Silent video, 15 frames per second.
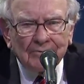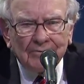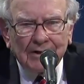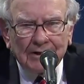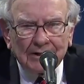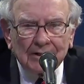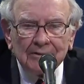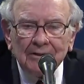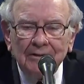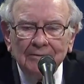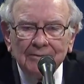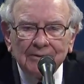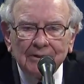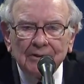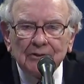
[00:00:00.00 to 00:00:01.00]
very
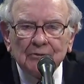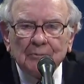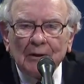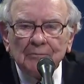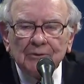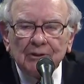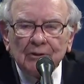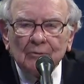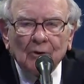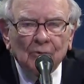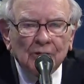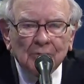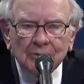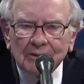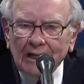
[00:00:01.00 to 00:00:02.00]
serious bumps in the
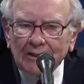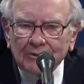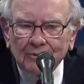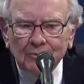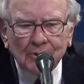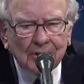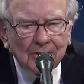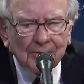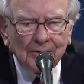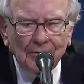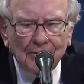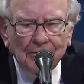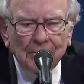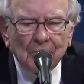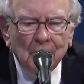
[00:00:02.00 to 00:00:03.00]
road. It was not
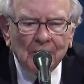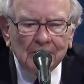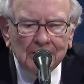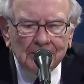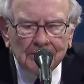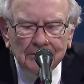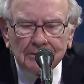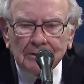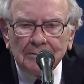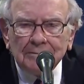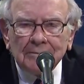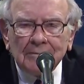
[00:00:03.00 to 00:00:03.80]
231 years